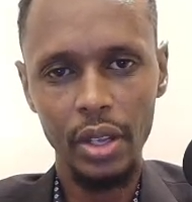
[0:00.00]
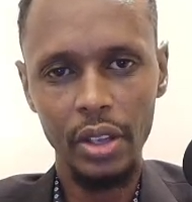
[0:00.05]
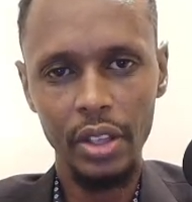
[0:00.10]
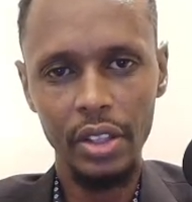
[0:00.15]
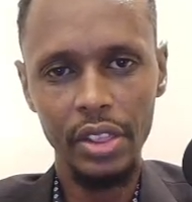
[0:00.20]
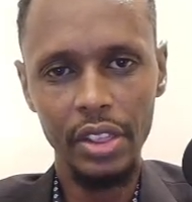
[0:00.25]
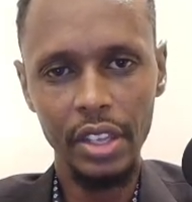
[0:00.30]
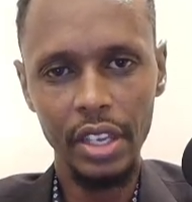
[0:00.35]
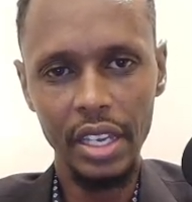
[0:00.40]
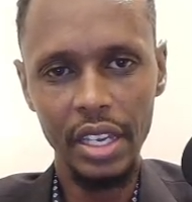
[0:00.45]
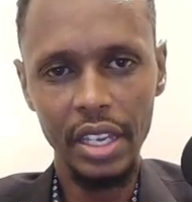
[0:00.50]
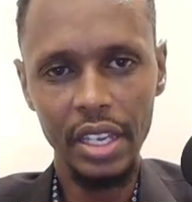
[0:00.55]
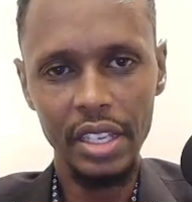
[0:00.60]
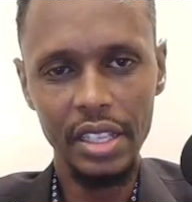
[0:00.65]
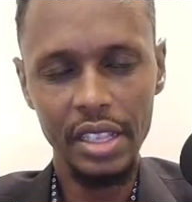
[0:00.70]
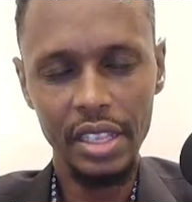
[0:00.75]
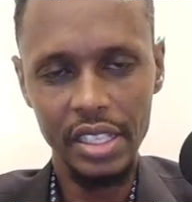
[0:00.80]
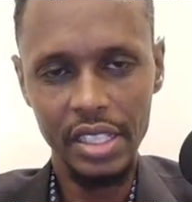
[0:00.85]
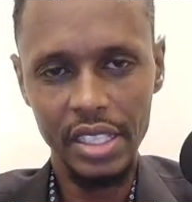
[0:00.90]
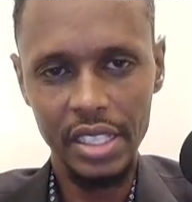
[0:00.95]
The
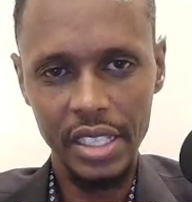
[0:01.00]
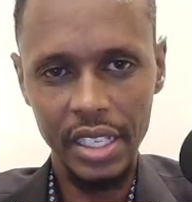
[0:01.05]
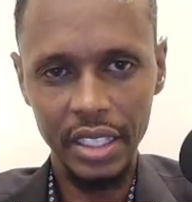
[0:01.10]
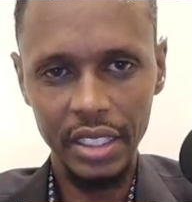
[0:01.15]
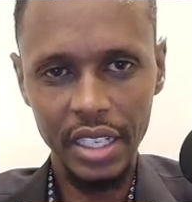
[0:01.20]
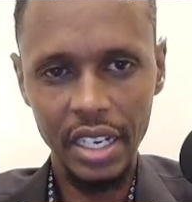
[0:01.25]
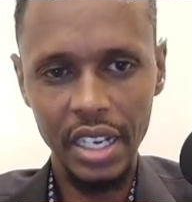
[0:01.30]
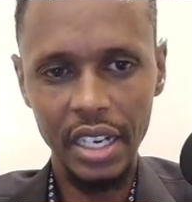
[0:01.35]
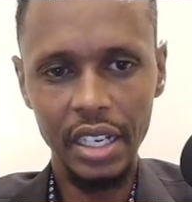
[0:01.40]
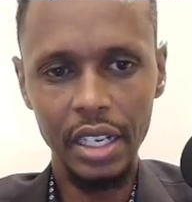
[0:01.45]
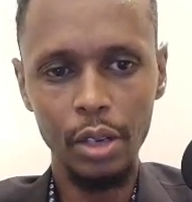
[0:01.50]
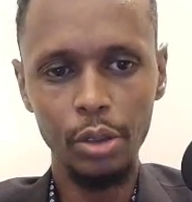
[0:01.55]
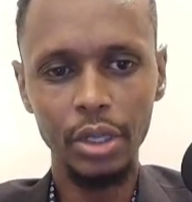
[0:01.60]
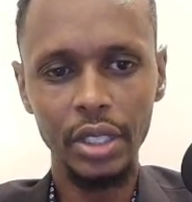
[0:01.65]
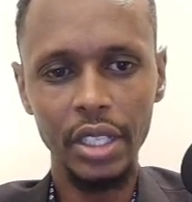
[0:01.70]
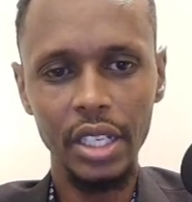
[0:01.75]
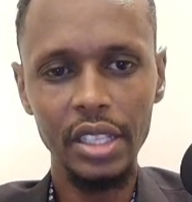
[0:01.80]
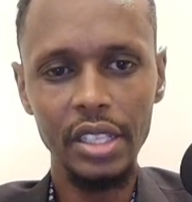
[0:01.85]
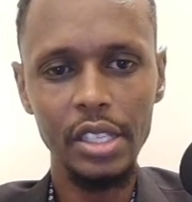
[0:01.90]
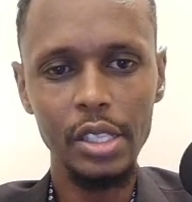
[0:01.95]
center
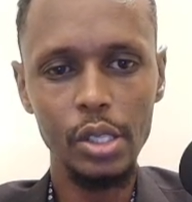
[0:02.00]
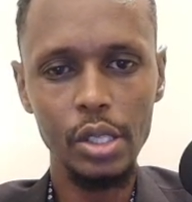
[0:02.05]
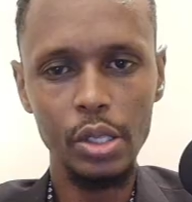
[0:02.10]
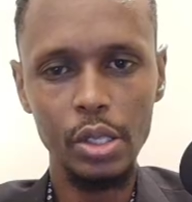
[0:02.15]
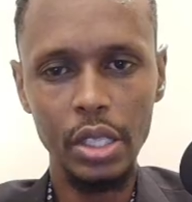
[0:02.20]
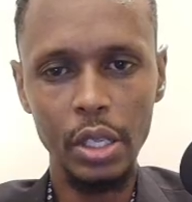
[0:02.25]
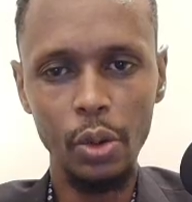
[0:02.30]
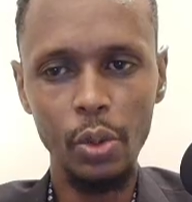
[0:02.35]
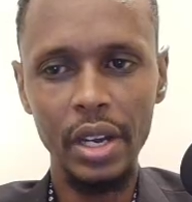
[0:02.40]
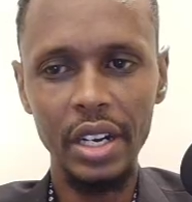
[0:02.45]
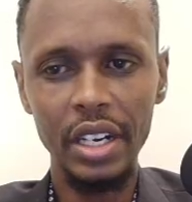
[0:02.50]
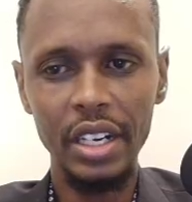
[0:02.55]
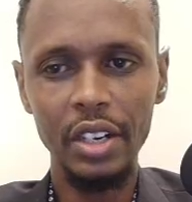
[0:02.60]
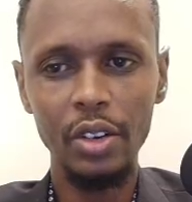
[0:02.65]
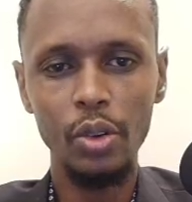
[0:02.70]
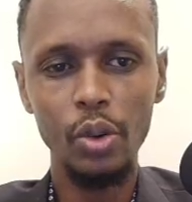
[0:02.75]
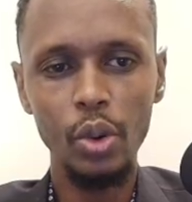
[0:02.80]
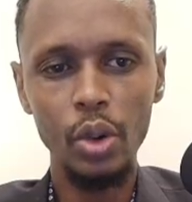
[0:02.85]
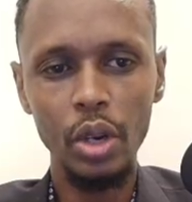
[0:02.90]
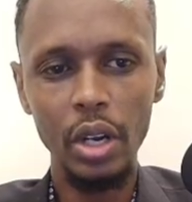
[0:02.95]
accountant is the one
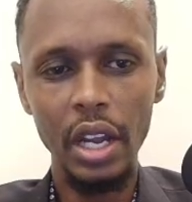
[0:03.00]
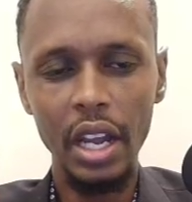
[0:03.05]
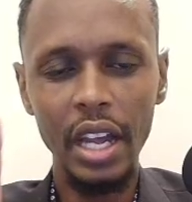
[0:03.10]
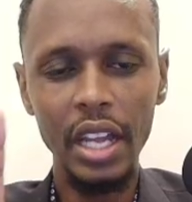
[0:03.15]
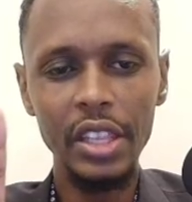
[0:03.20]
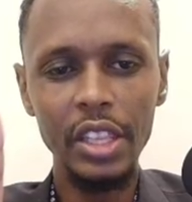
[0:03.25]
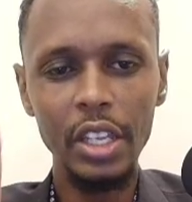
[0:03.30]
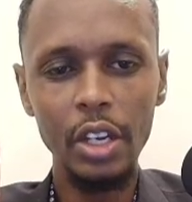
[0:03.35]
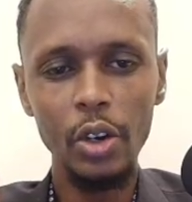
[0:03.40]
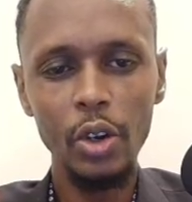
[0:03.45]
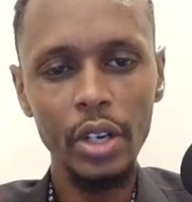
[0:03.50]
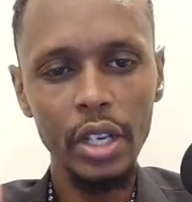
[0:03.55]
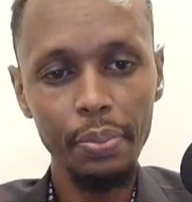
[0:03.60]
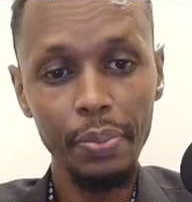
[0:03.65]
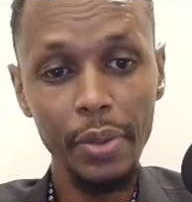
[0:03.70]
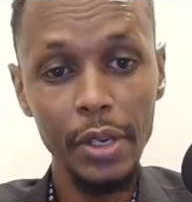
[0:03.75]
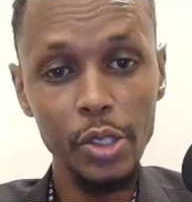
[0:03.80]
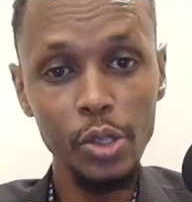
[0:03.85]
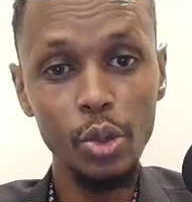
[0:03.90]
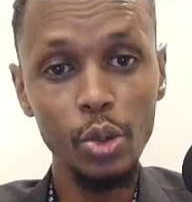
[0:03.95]
and the only
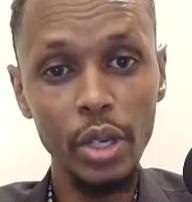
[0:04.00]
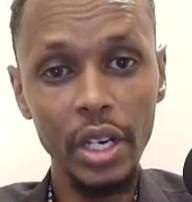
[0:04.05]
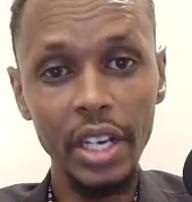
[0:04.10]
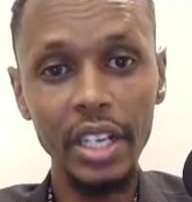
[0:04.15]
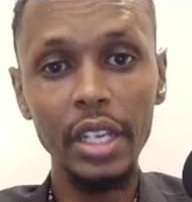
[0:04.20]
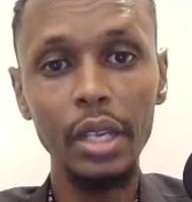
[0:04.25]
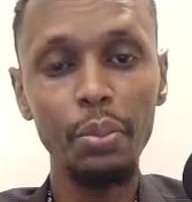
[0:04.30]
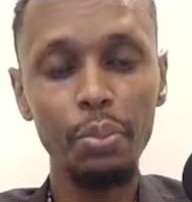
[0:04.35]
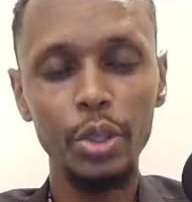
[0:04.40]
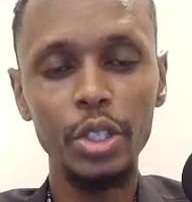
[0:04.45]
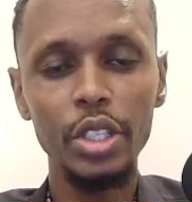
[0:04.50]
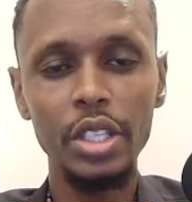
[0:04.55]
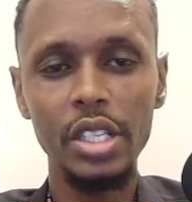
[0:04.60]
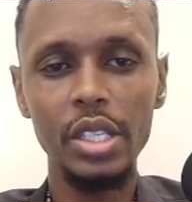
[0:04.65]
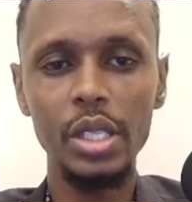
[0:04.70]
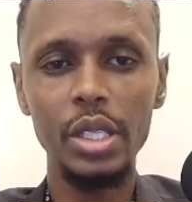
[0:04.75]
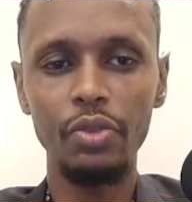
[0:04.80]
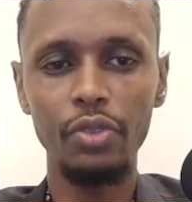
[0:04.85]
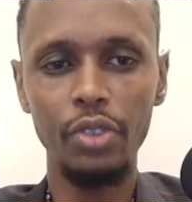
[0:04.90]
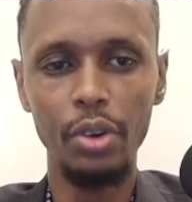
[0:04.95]
person who can input
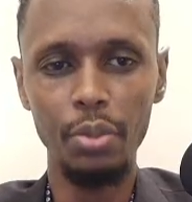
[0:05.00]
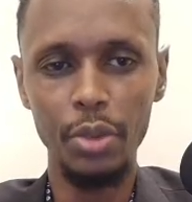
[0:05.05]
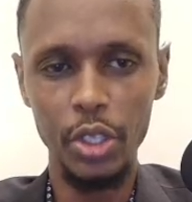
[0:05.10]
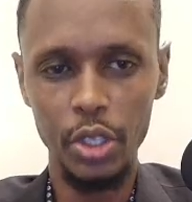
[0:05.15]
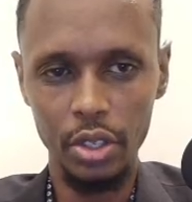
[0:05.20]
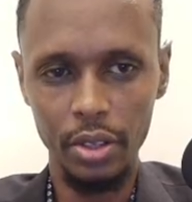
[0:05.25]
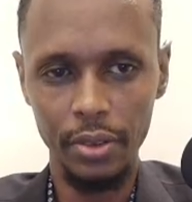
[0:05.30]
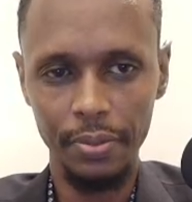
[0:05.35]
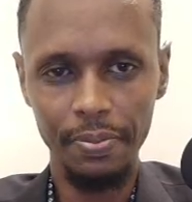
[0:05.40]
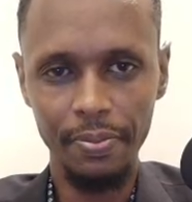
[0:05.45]
this information.